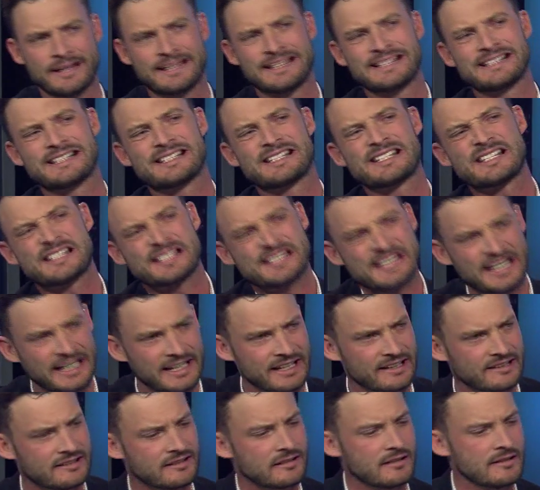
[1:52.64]
I can sell
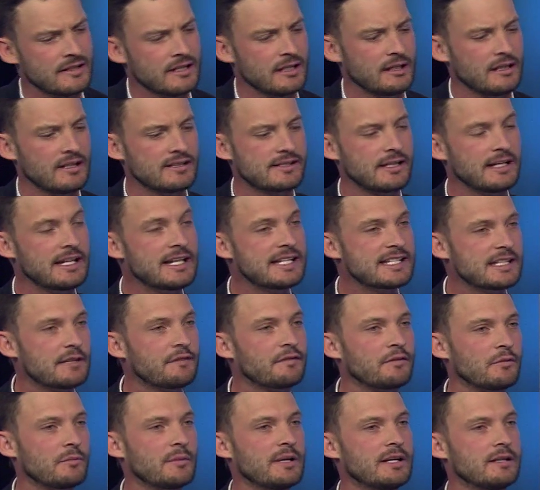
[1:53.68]
it. Mm. Is it easy
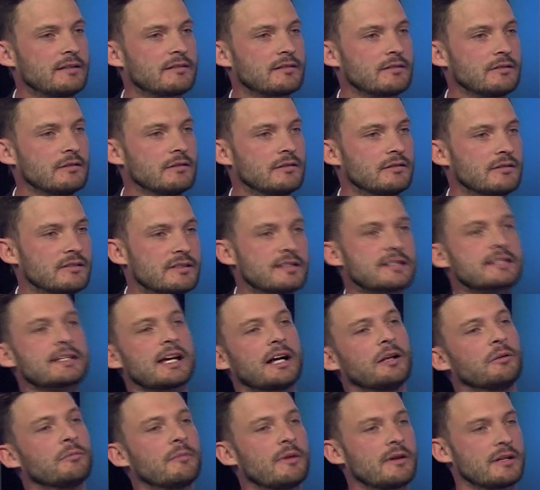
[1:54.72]
for me to
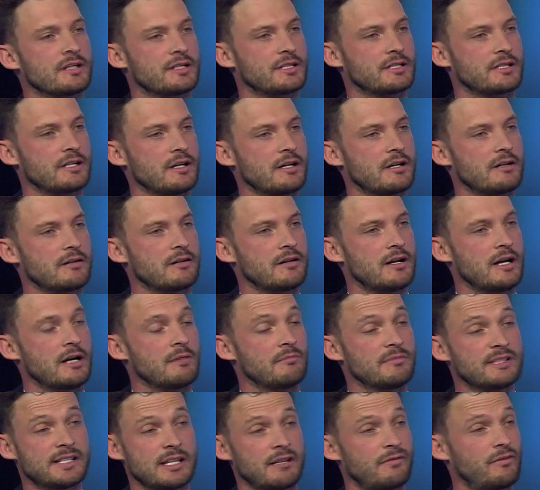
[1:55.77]
sell my share?
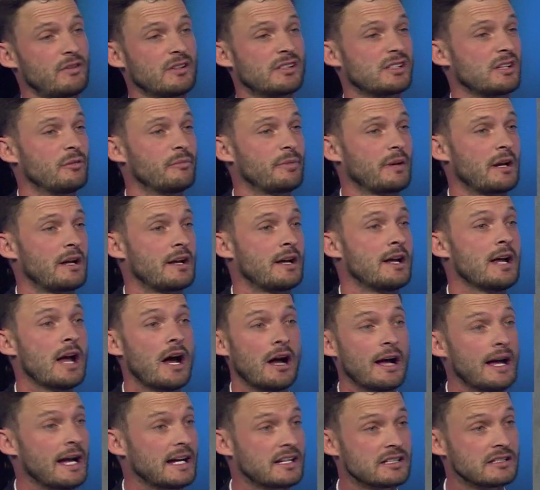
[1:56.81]
Say, for example, I
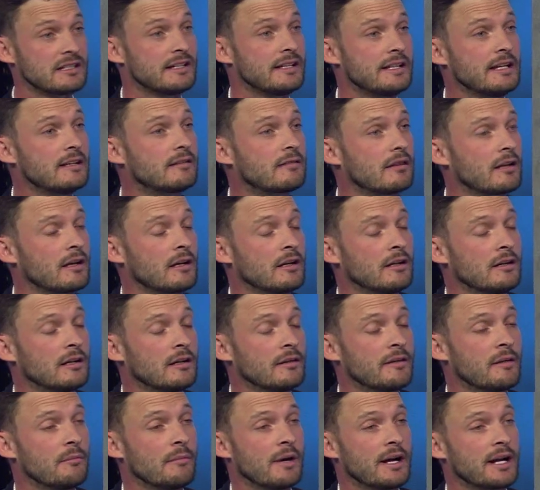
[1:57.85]
actually need
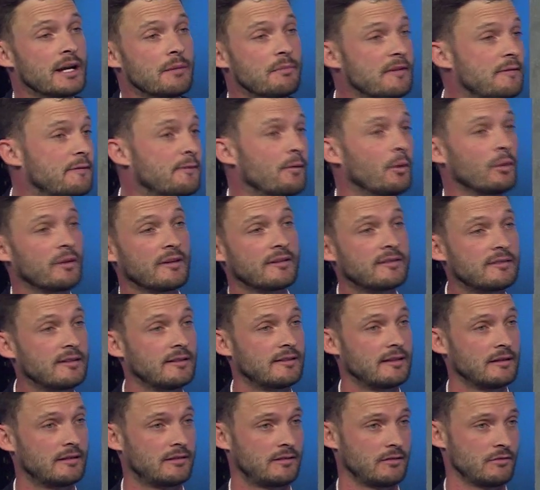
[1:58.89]
the money before the
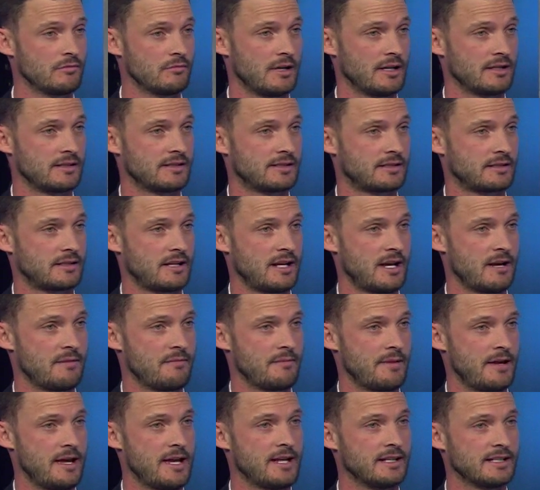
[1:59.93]
32 months
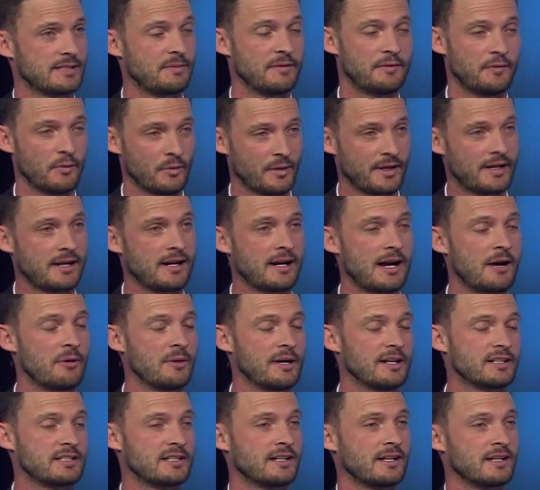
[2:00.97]
ends, before the cow
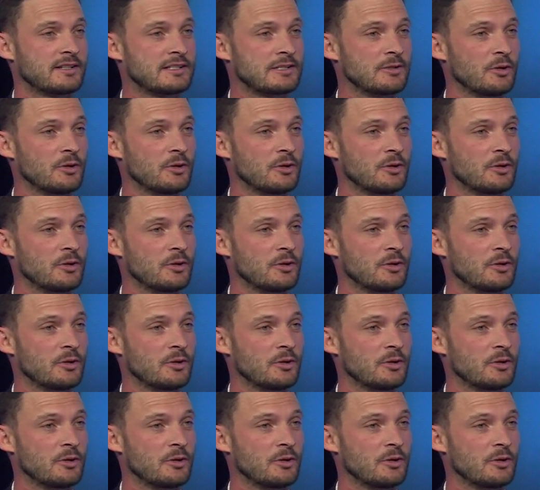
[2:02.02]
actually gets